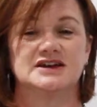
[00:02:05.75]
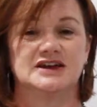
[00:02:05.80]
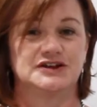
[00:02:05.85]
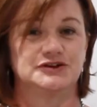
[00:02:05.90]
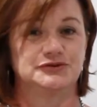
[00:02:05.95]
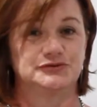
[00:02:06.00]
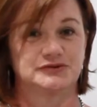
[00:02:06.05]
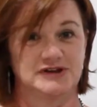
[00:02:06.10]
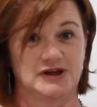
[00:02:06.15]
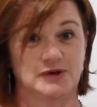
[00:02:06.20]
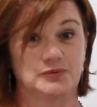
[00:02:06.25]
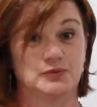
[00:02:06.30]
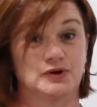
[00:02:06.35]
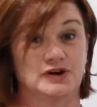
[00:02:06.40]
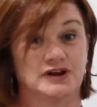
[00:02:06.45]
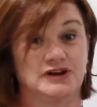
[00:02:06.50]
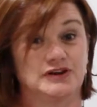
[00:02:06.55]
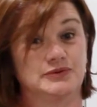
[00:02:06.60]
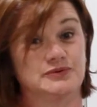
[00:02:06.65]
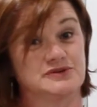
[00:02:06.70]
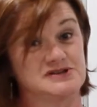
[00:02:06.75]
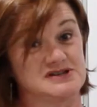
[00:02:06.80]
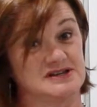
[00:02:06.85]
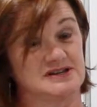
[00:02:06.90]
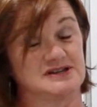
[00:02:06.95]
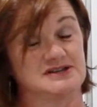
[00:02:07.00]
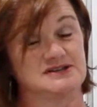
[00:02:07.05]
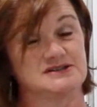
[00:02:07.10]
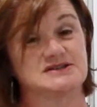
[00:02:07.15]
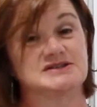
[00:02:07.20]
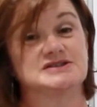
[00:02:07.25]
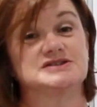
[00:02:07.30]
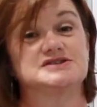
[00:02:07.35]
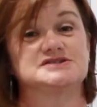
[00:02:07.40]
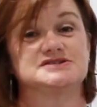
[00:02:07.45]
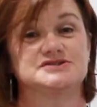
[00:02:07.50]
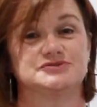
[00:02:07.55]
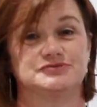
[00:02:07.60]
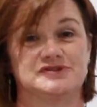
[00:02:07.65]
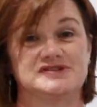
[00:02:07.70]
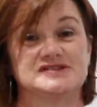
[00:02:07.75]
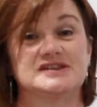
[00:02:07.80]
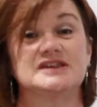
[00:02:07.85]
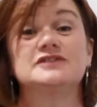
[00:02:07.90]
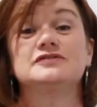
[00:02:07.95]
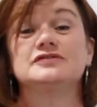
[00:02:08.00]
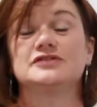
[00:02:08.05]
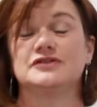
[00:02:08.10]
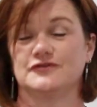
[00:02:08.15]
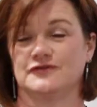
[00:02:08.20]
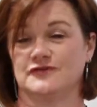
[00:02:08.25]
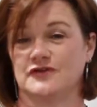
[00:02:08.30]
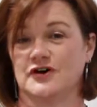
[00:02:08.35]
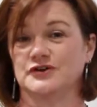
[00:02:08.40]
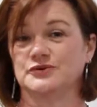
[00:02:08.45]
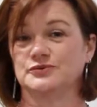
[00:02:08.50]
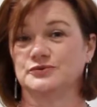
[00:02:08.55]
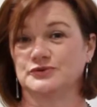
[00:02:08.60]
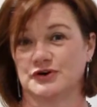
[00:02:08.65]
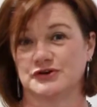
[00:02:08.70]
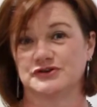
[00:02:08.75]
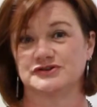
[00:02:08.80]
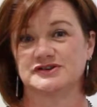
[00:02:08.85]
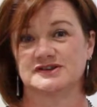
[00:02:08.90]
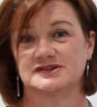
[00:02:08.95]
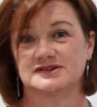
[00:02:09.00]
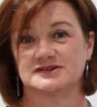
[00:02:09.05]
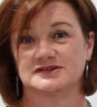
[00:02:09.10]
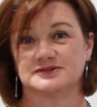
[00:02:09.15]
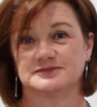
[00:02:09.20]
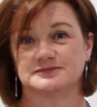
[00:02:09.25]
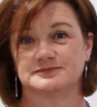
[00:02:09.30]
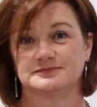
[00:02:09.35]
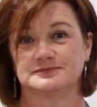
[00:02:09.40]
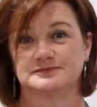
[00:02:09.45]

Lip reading: and you are now wanting your tenant to receive their final notice.